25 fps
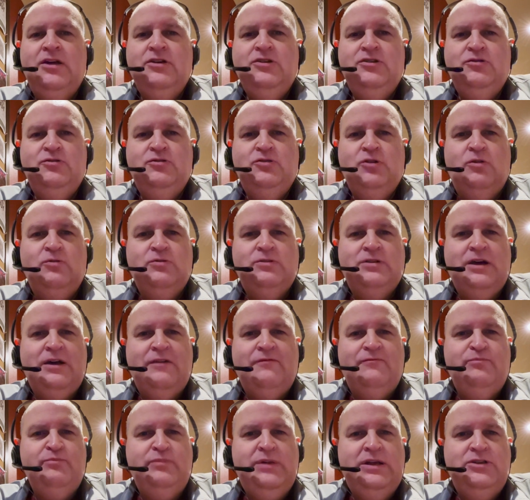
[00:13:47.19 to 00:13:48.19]
You don't
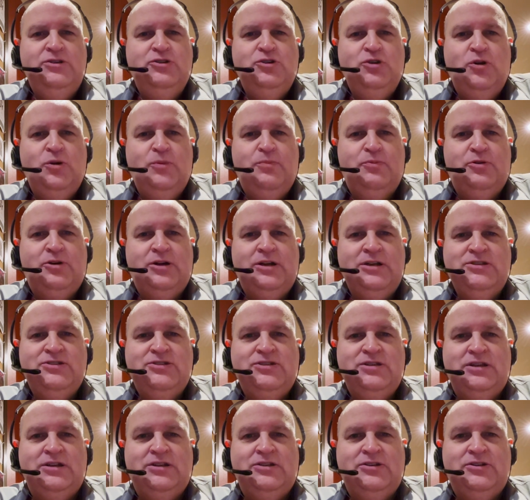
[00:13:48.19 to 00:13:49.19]
have mid-year
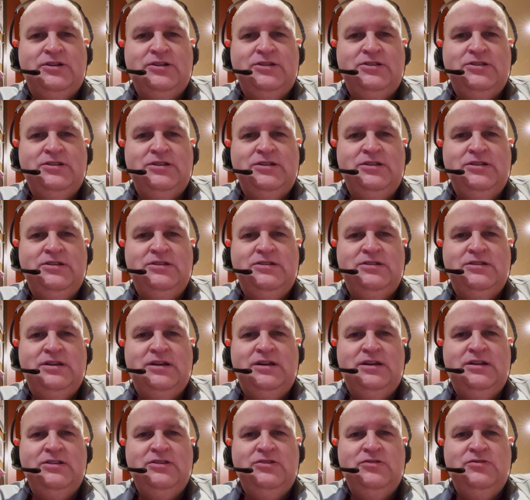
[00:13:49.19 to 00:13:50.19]
price increases,
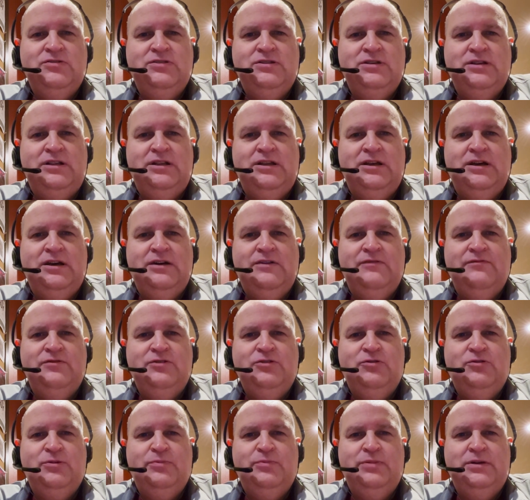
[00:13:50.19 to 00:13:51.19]
and you still have
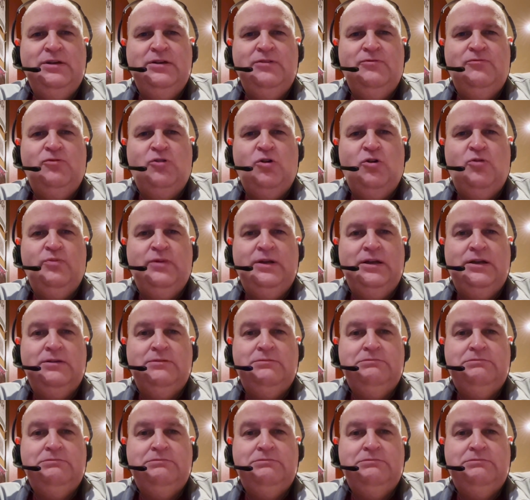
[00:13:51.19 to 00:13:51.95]
European roaming.